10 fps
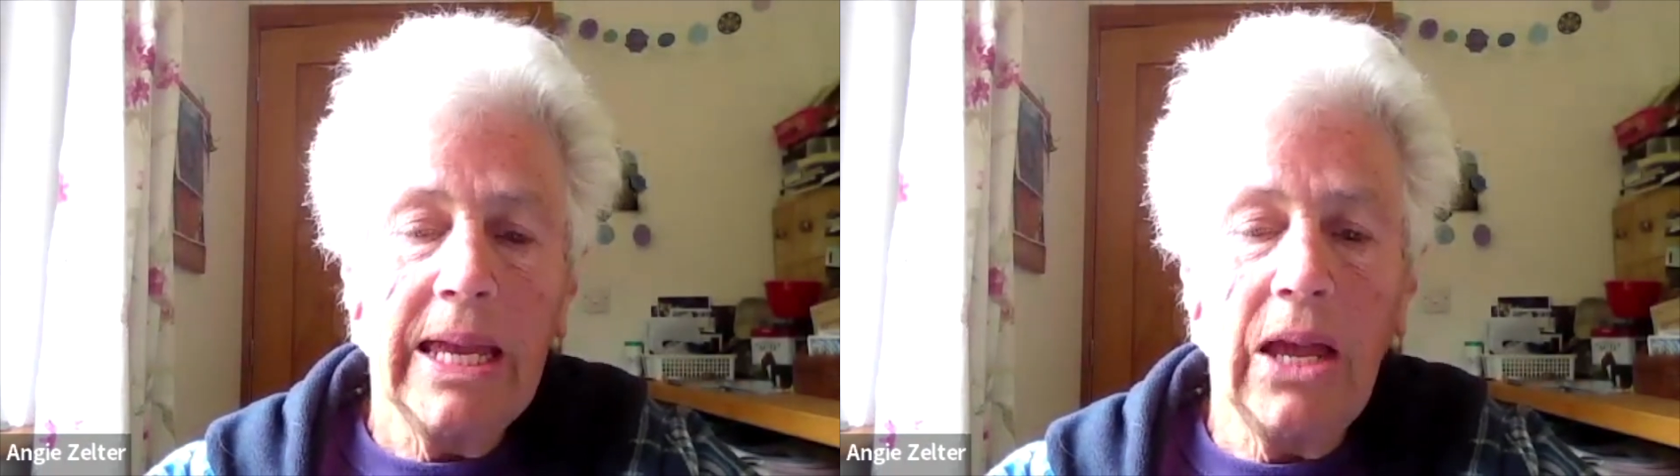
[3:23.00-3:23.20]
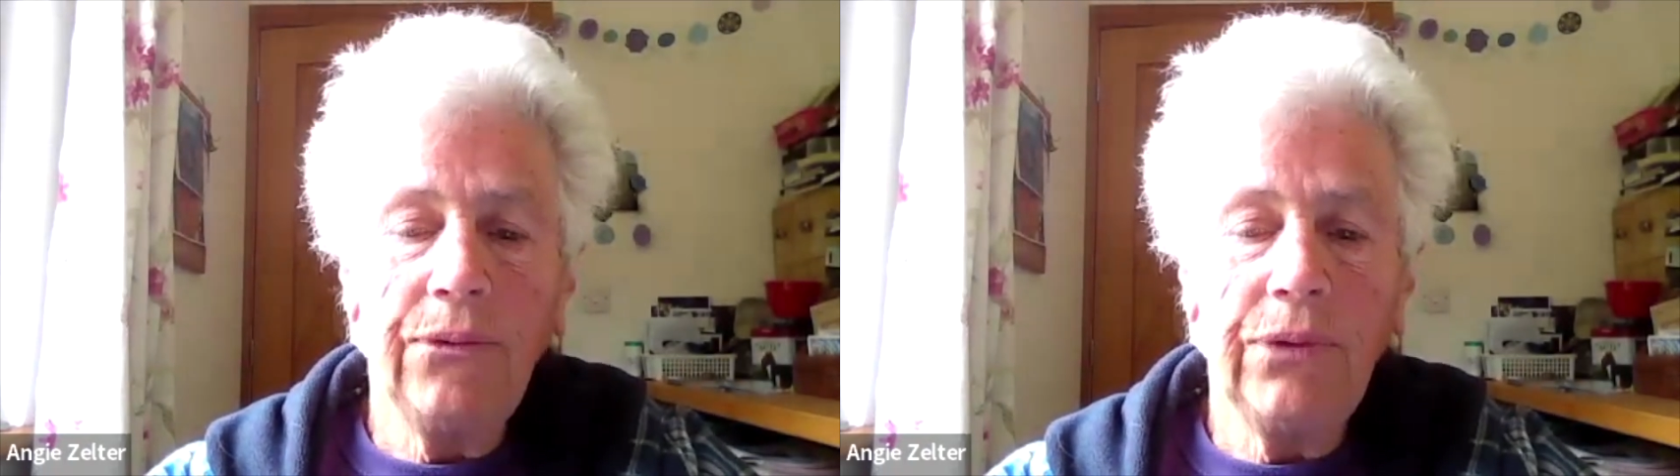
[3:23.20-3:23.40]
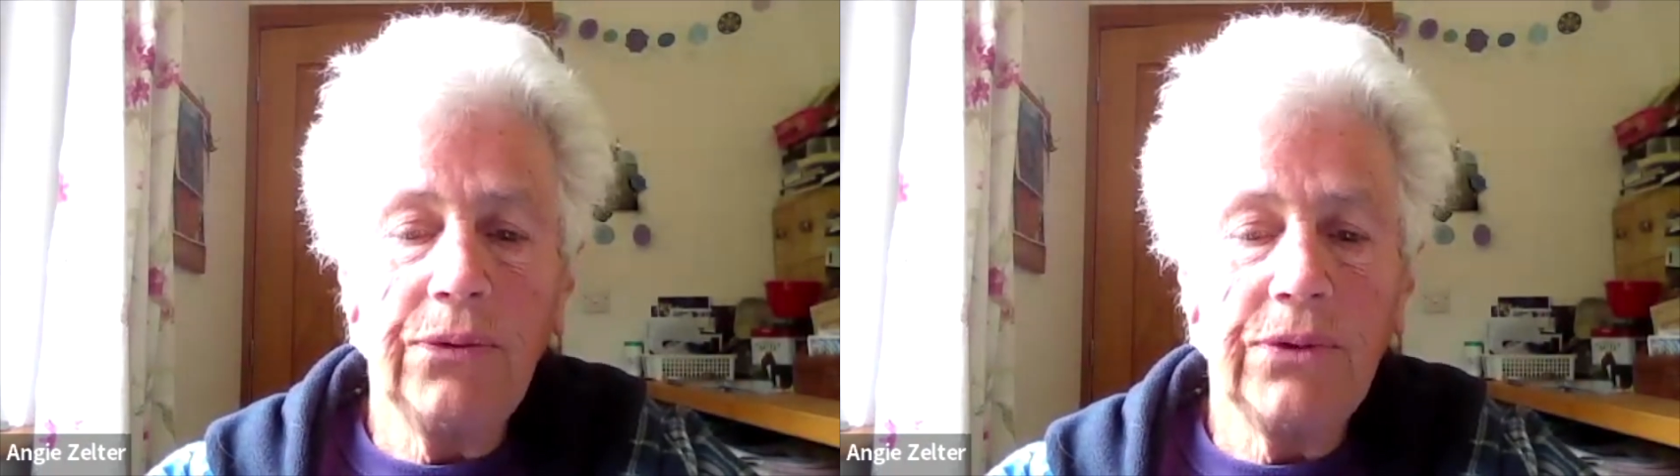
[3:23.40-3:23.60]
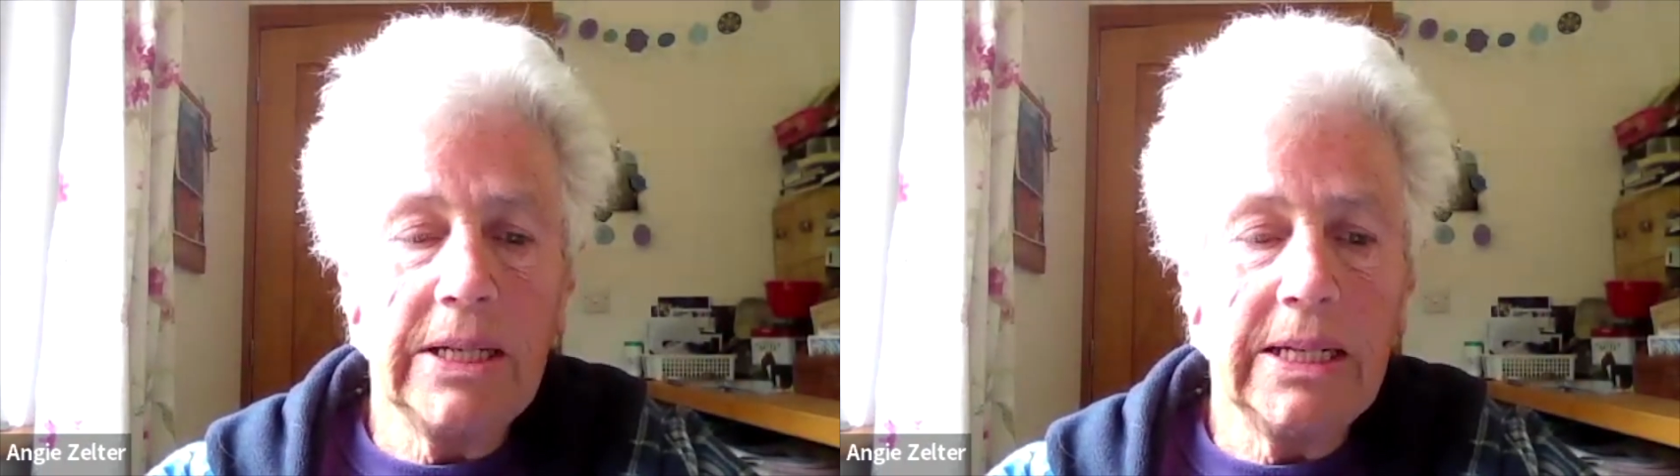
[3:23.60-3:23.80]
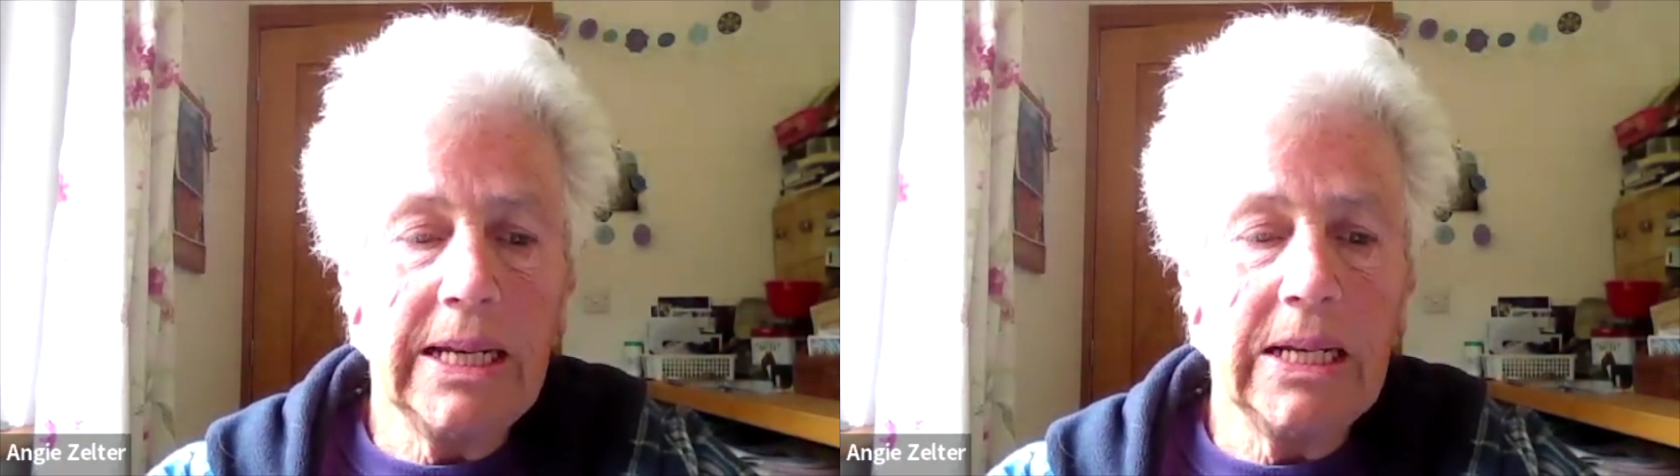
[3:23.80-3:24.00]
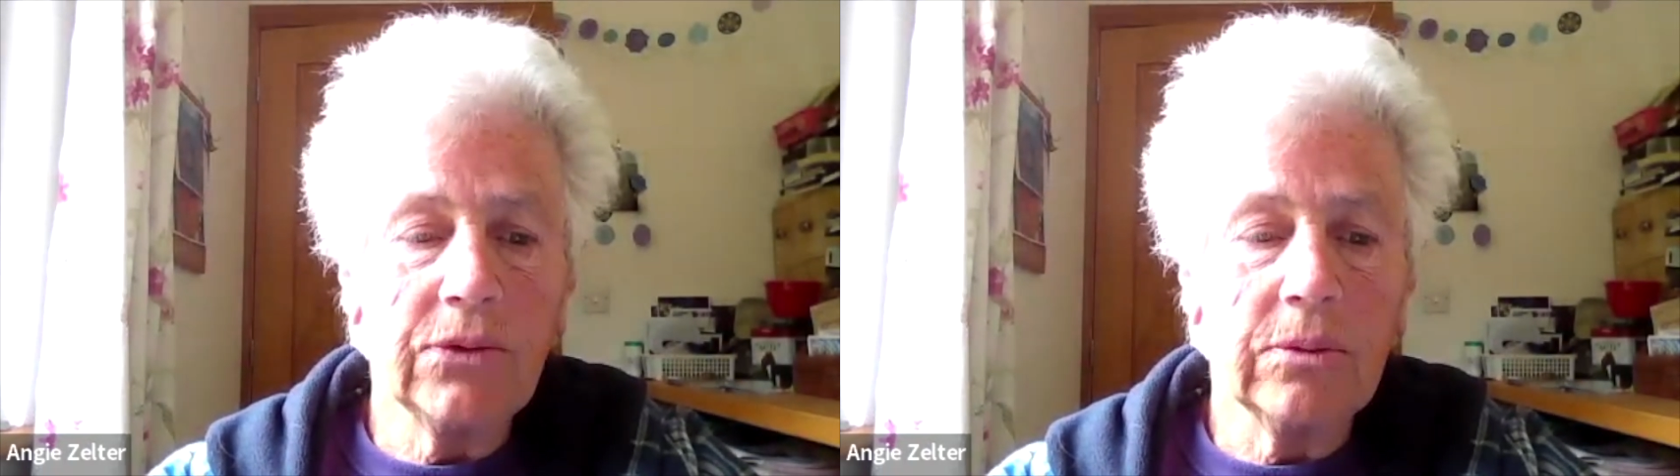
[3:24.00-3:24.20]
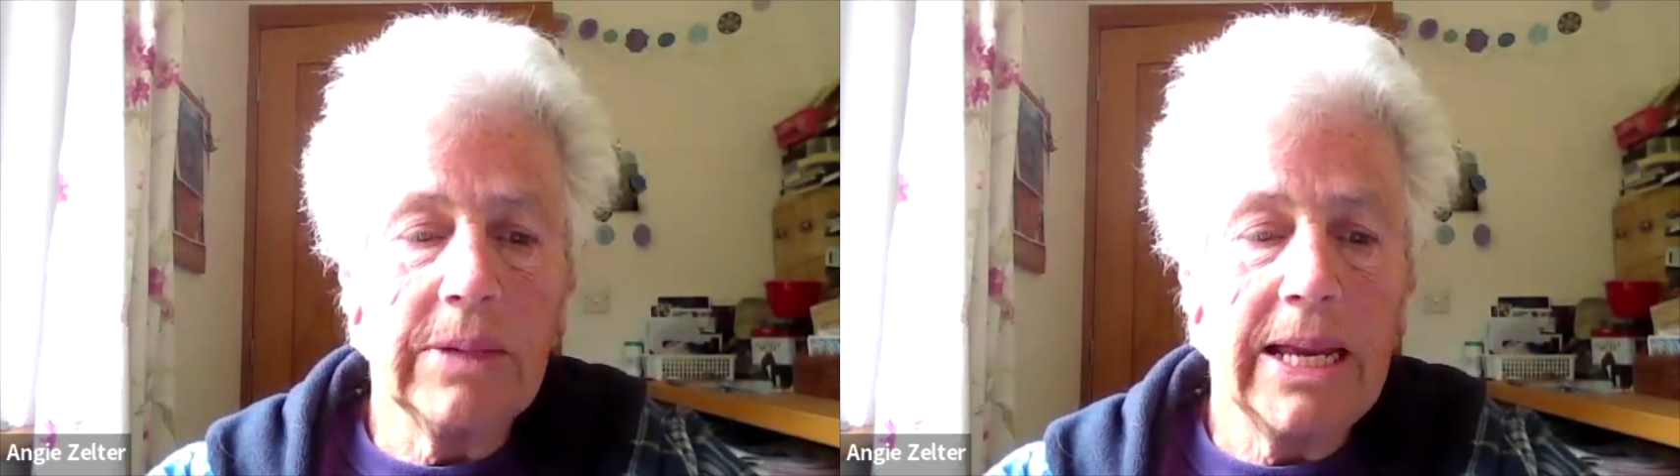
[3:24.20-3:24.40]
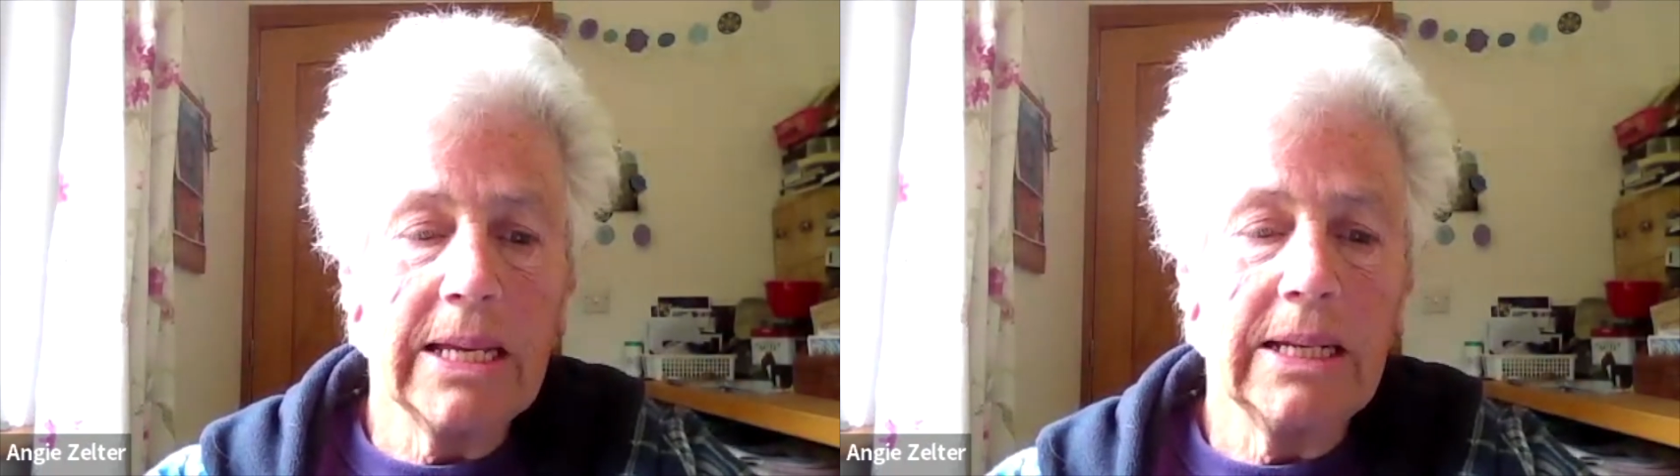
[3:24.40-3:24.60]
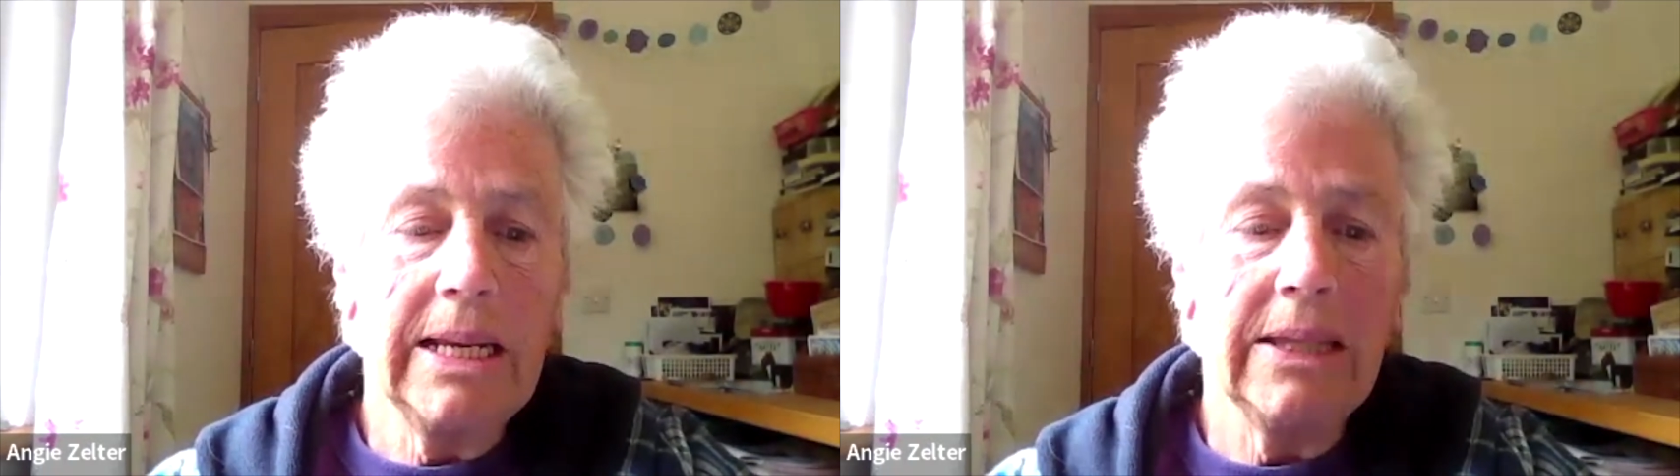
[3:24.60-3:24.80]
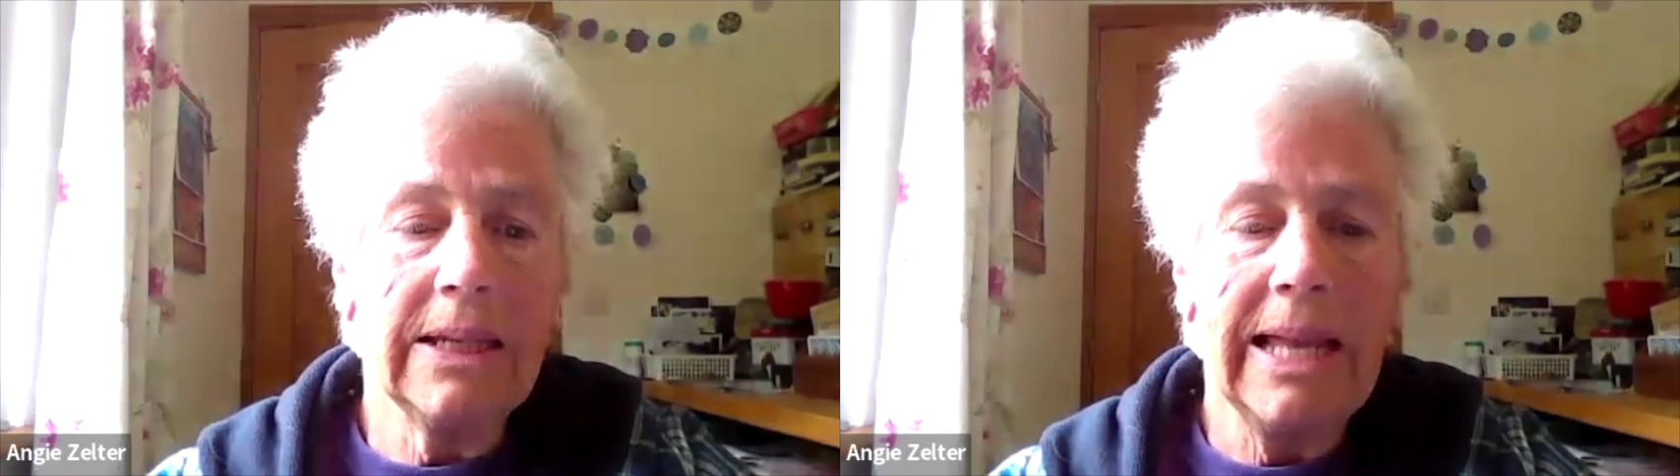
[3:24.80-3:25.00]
F-15Es from Lakenheath